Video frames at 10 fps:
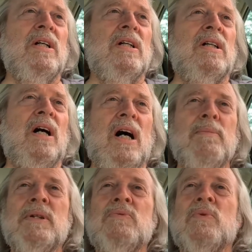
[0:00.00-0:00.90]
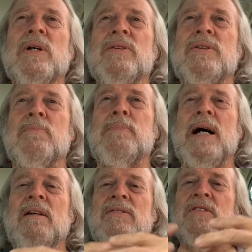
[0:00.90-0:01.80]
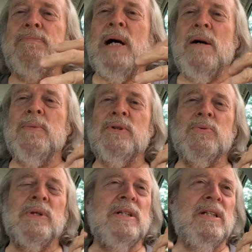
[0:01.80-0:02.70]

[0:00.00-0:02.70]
Common with the balance of power between